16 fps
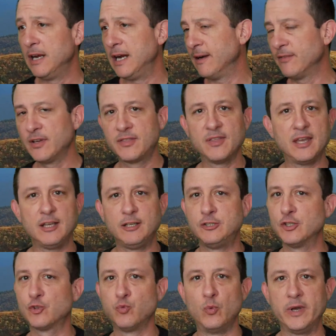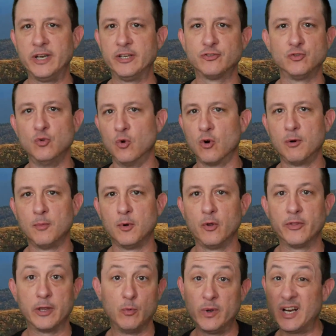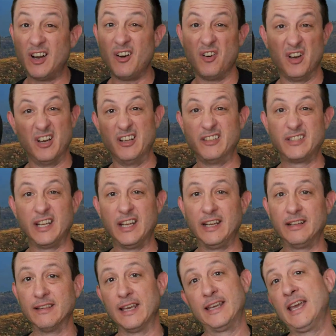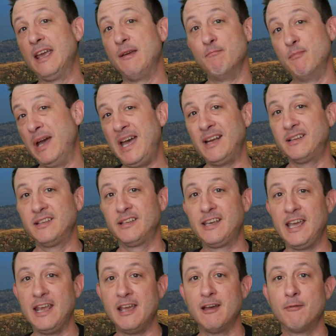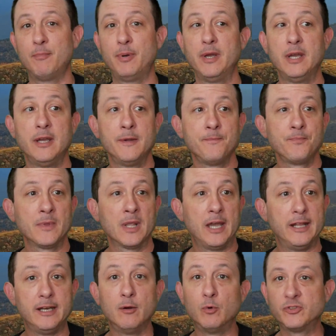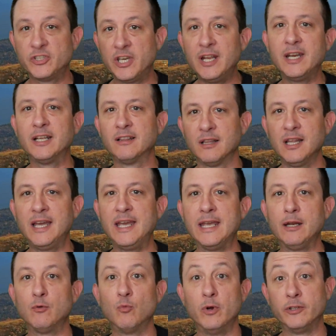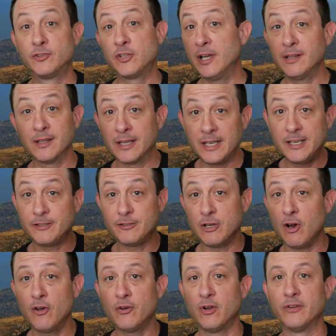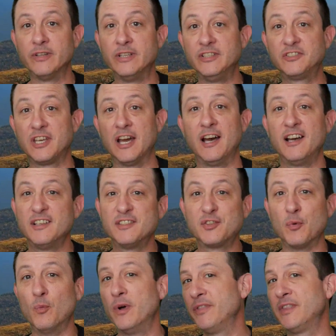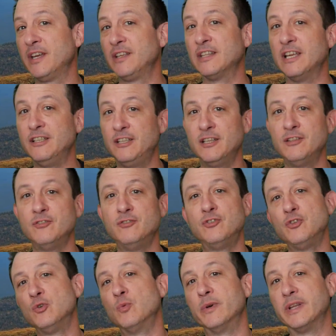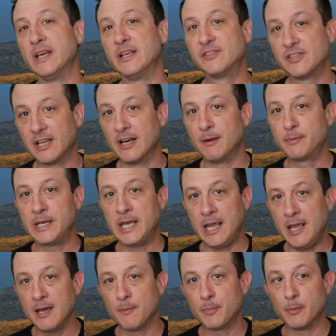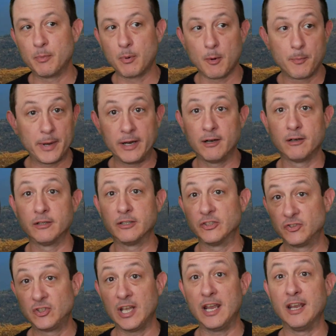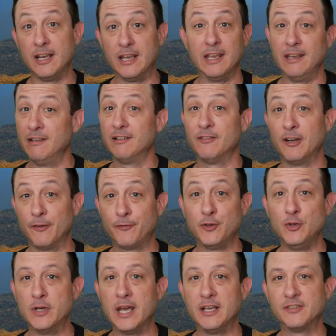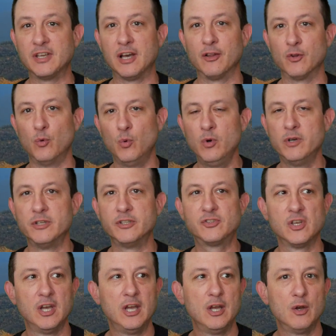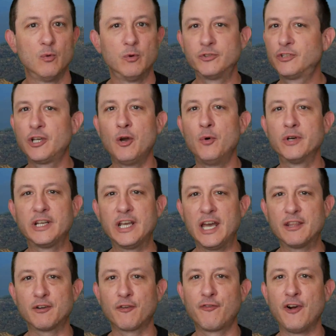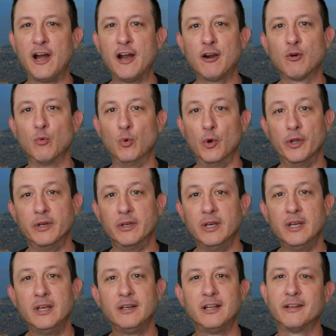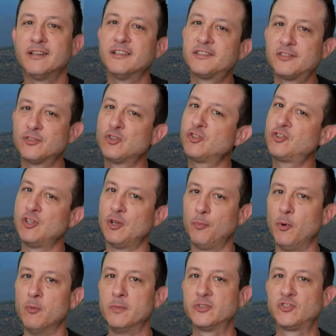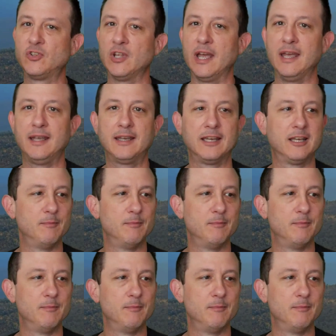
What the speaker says: Everything just went as normal. They went out hunting. They came back to camp. And it was getting late when suddenly it dawned on these guys, the one thing they didn't do when they set up camp and prepared to stay a few days out in the woods, was to go and gather firewood. Now, this is a simple mistake.